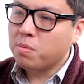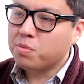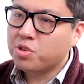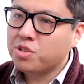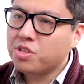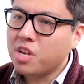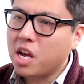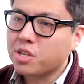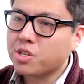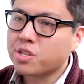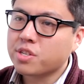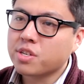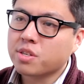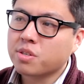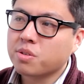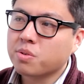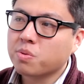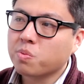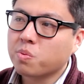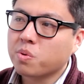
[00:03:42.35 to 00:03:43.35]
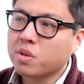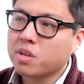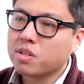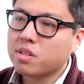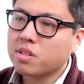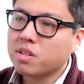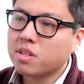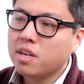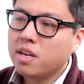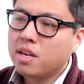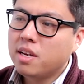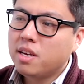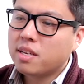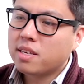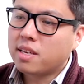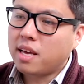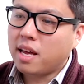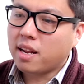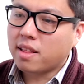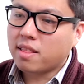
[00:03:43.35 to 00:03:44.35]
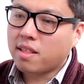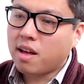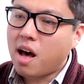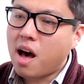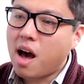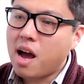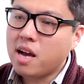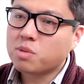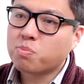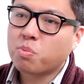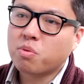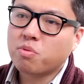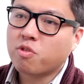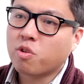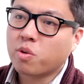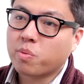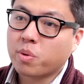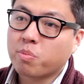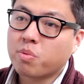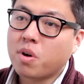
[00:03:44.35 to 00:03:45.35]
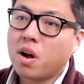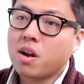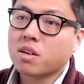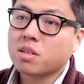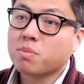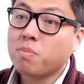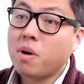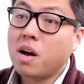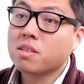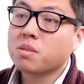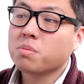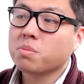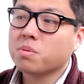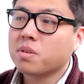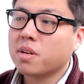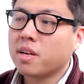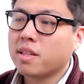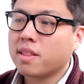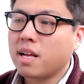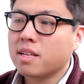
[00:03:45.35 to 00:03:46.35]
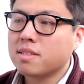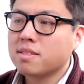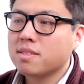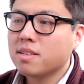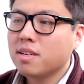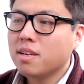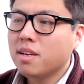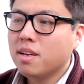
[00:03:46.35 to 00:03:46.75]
obsession with getting the highest performing product possible, and that